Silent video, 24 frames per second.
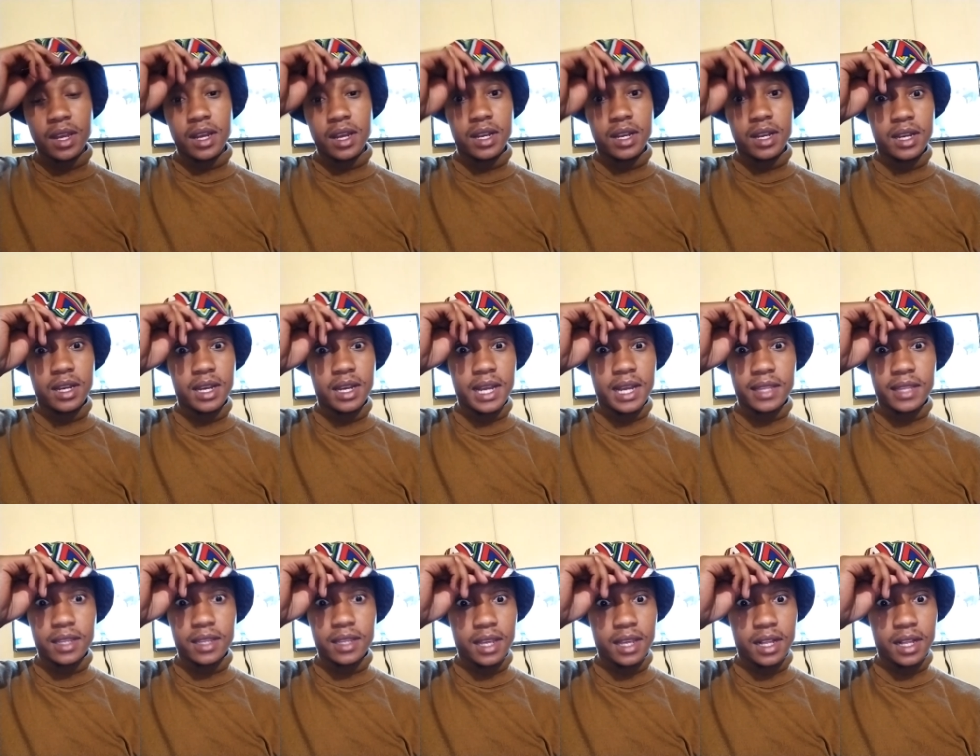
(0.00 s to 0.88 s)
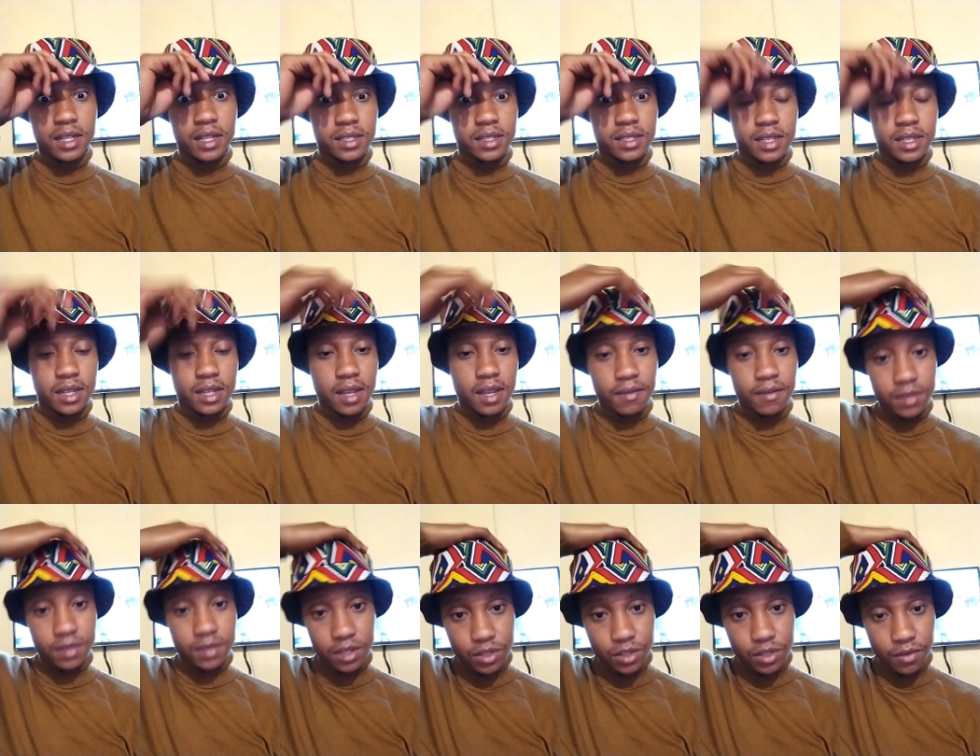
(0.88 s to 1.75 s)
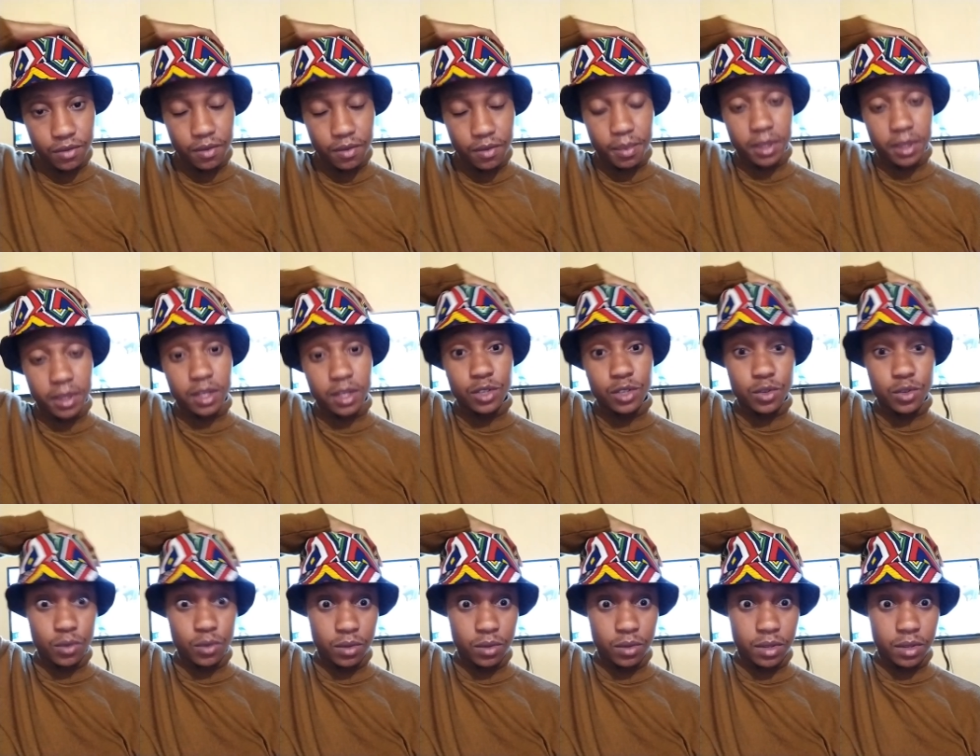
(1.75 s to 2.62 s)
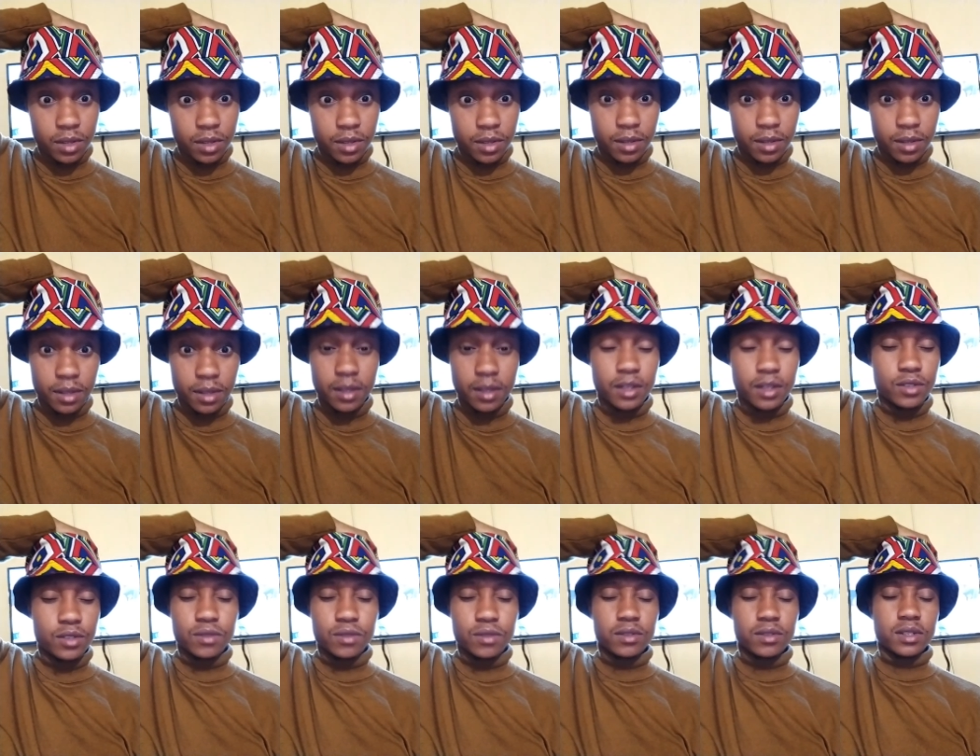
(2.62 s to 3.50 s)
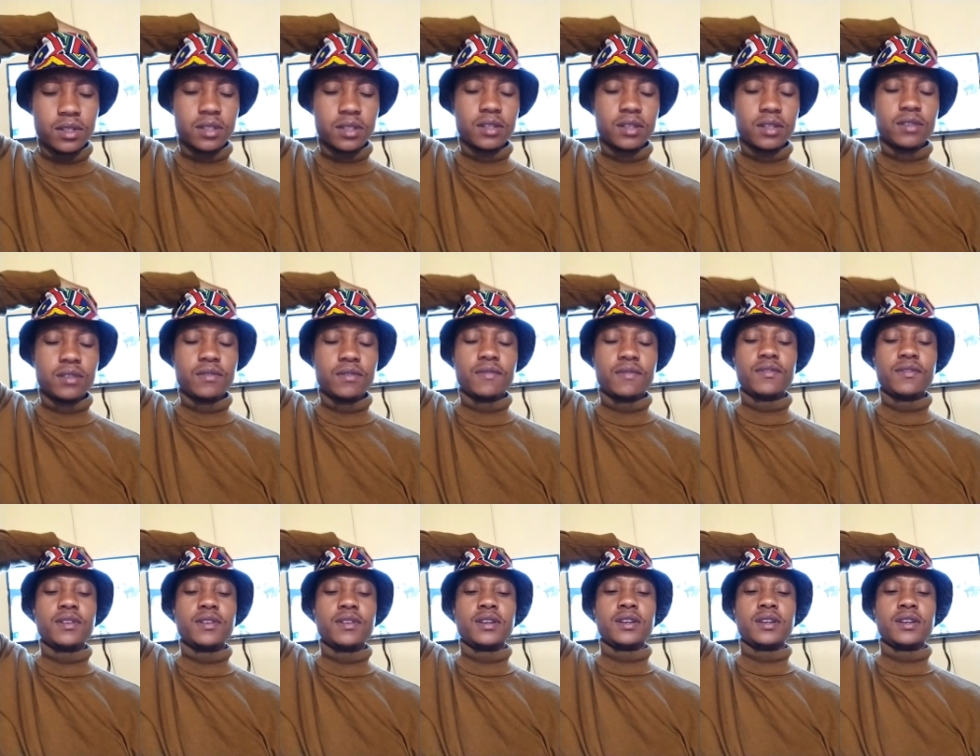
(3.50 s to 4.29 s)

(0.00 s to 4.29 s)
Nothing else can ever set you free but the truth. The truth will set you free.